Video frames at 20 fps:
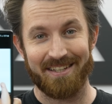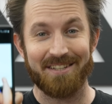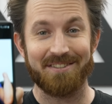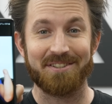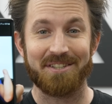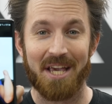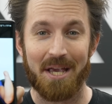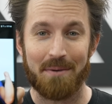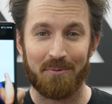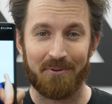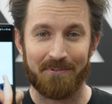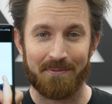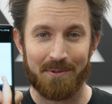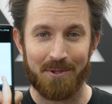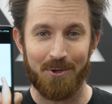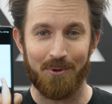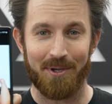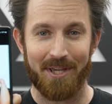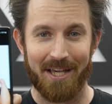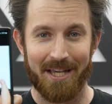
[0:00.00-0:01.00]
He's a gamer from the
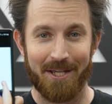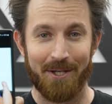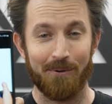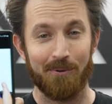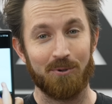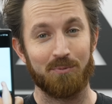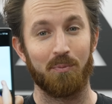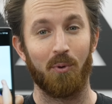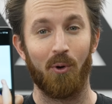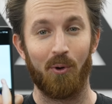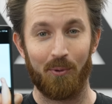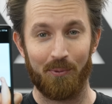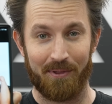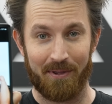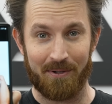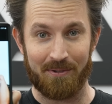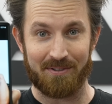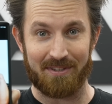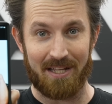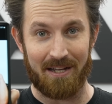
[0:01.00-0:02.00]
U K who was born
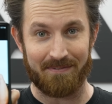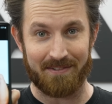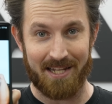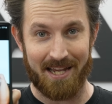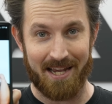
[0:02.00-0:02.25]
without his left